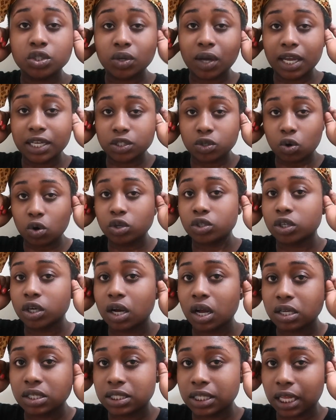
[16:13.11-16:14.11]
So I told her,
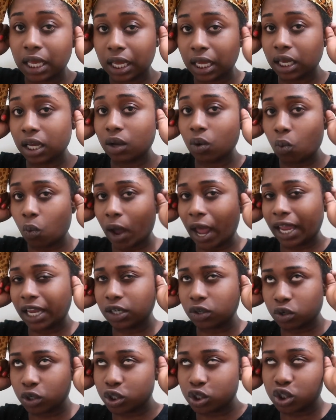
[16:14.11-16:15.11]
I was like, why
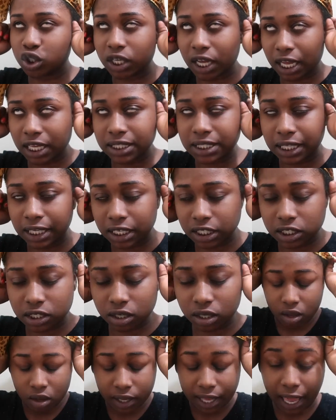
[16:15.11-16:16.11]
couldn't you guys send it
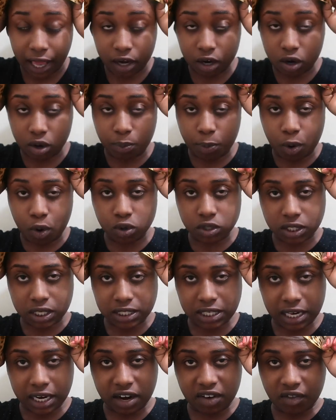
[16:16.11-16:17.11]
to Canada Post?
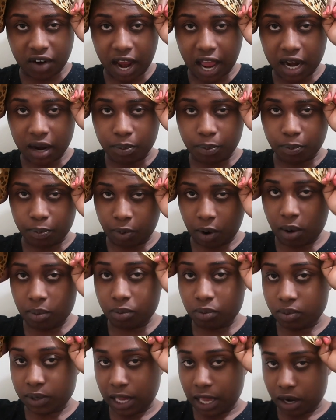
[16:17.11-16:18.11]
Because I never had a
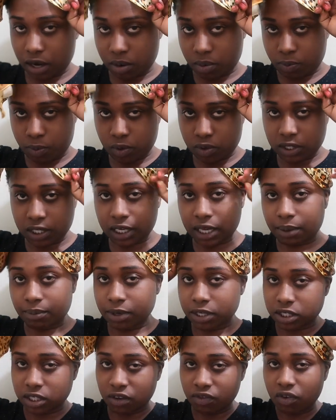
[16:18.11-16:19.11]
problem with Canada Post. I get
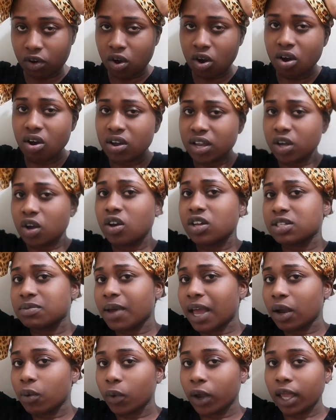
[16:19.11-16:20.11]
my stuff, oh, it goes
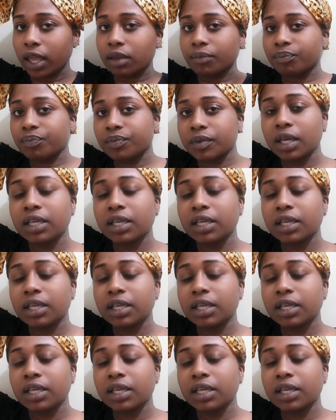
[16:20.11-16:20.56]
my way.